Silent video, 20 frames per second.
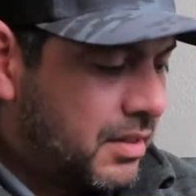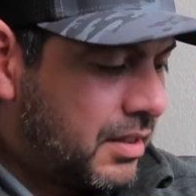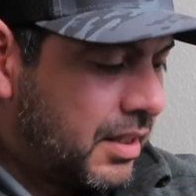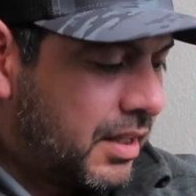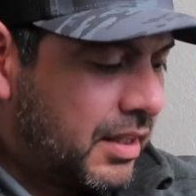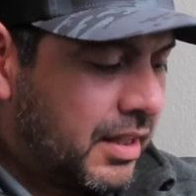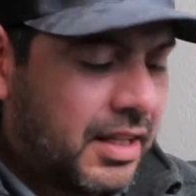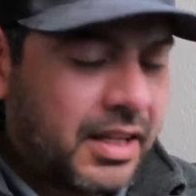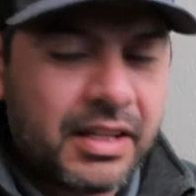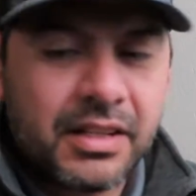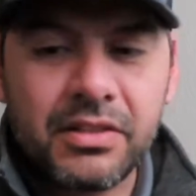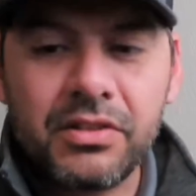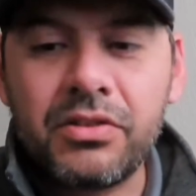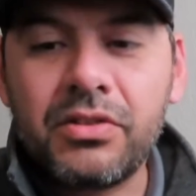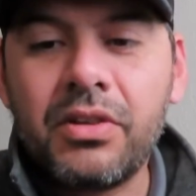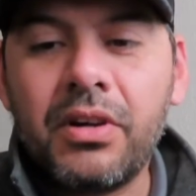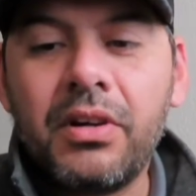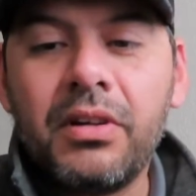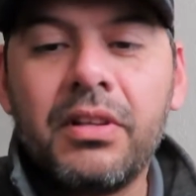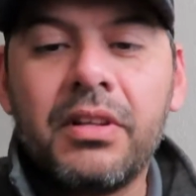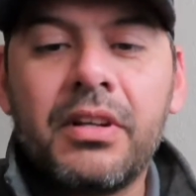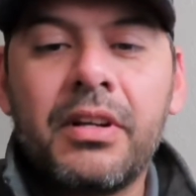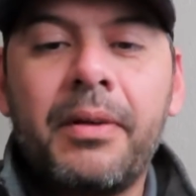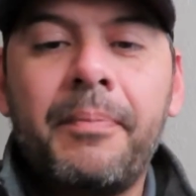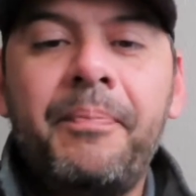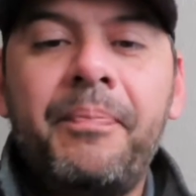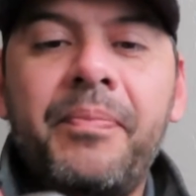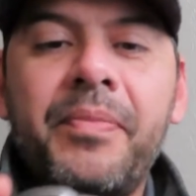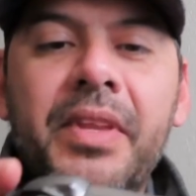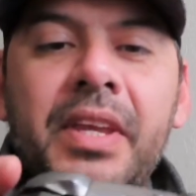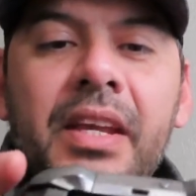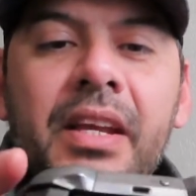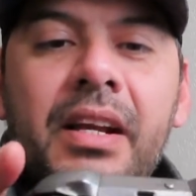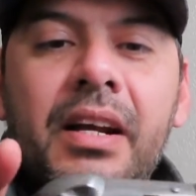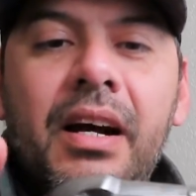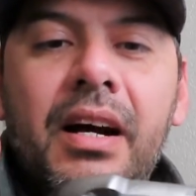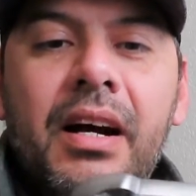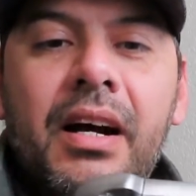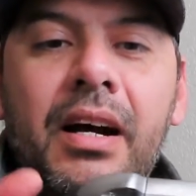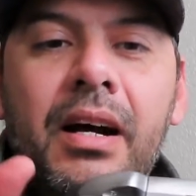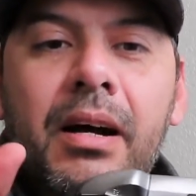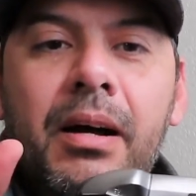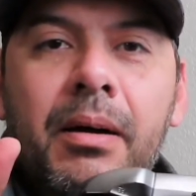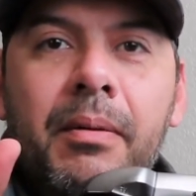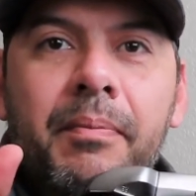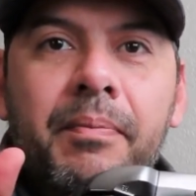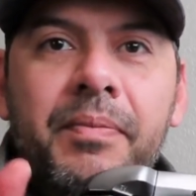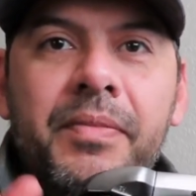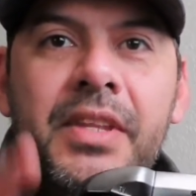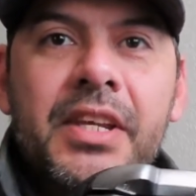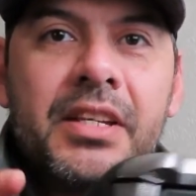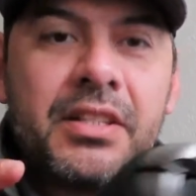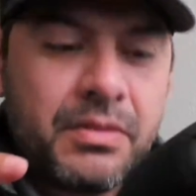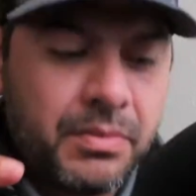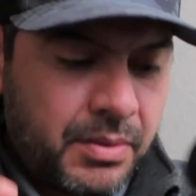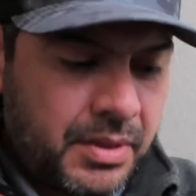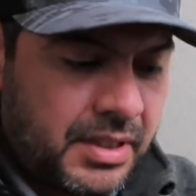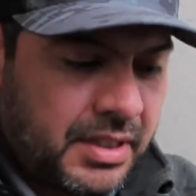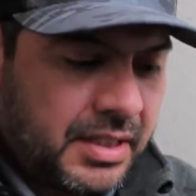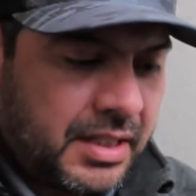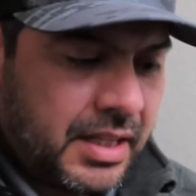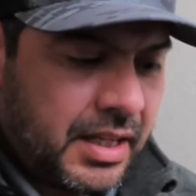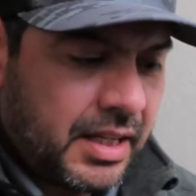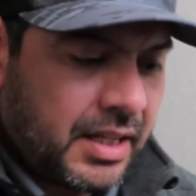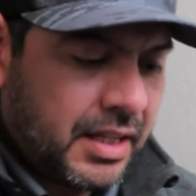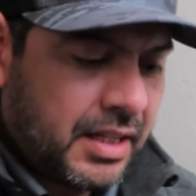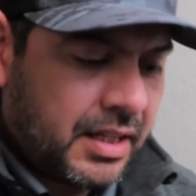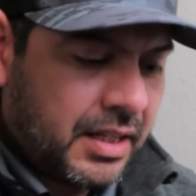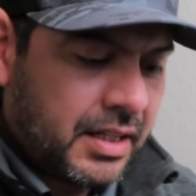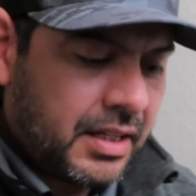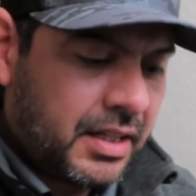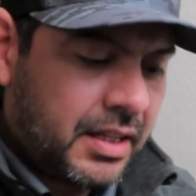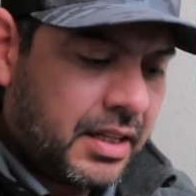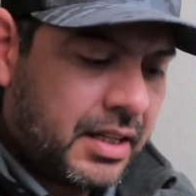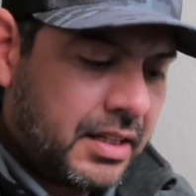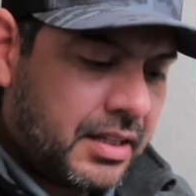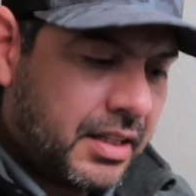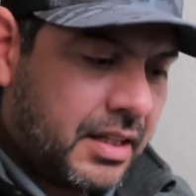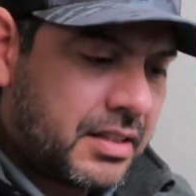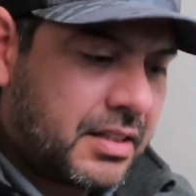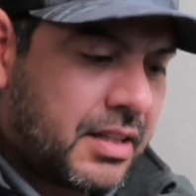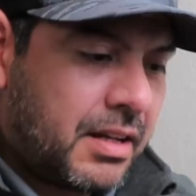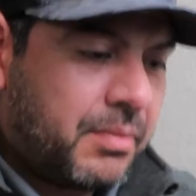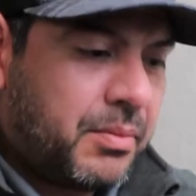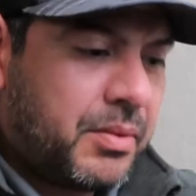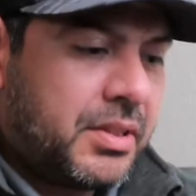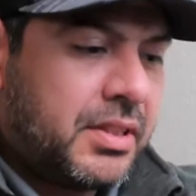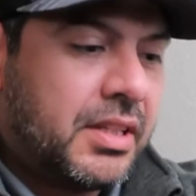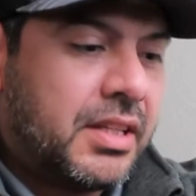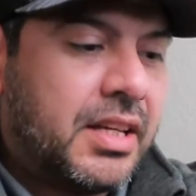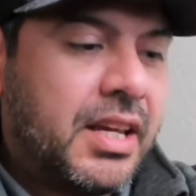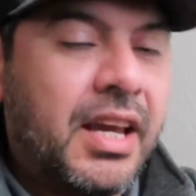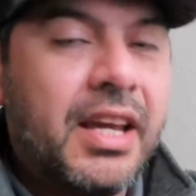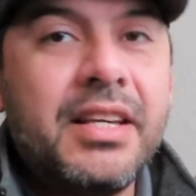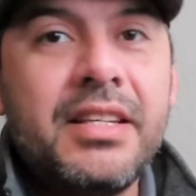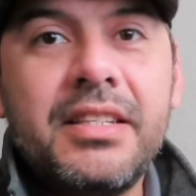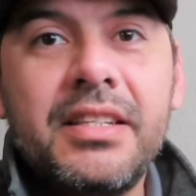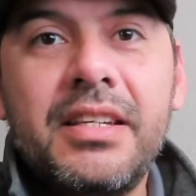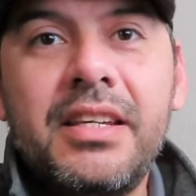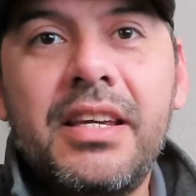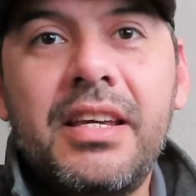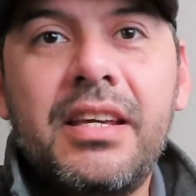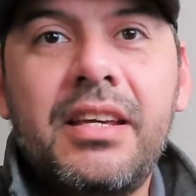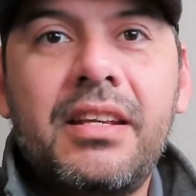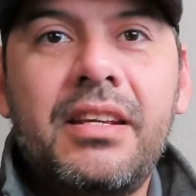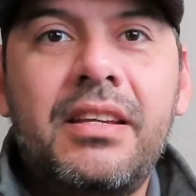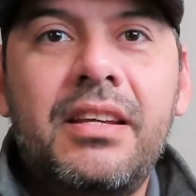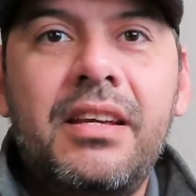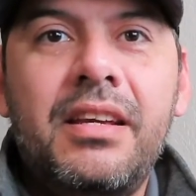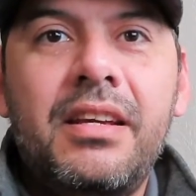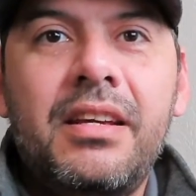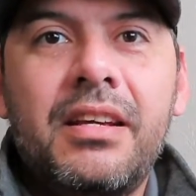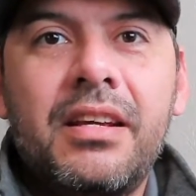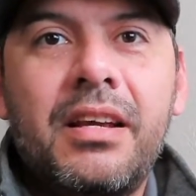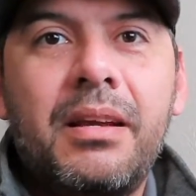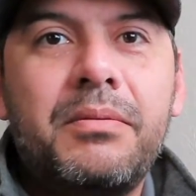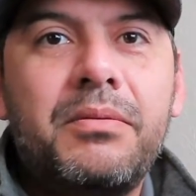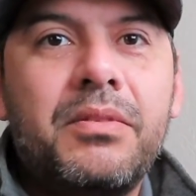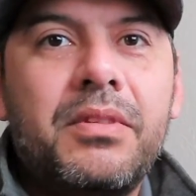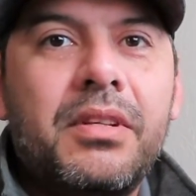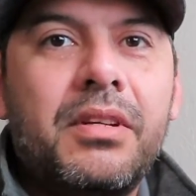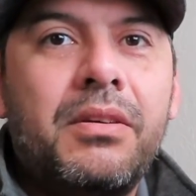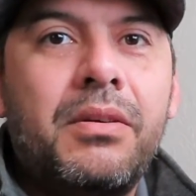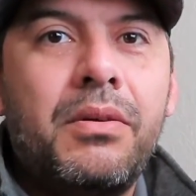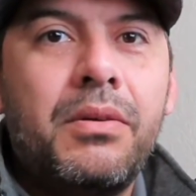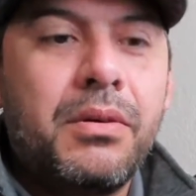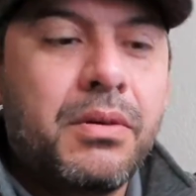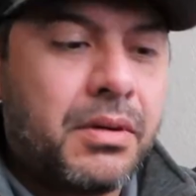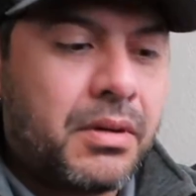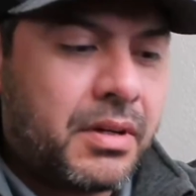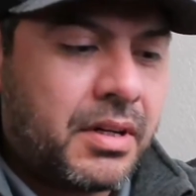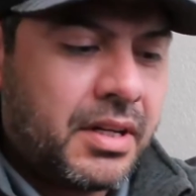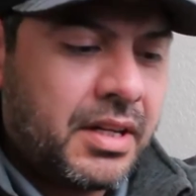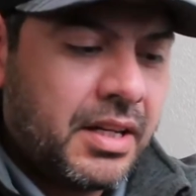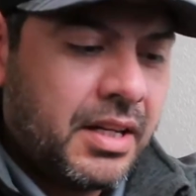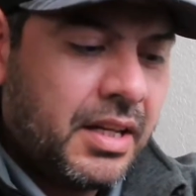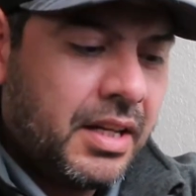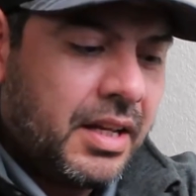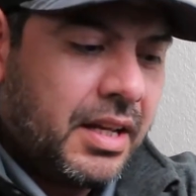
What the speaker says: Elite controller. This one does come with the case again, comes with the cord.